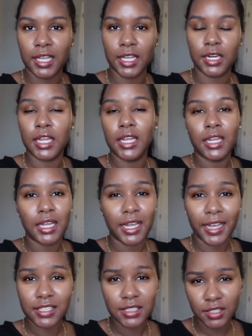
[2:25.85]
And
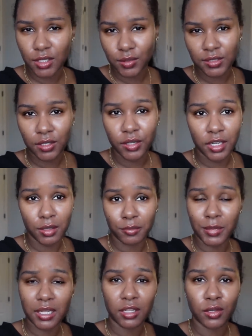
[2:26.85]
I actually don't sell any of
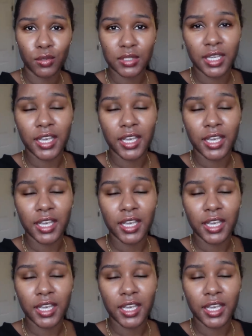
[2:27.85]
my clothes.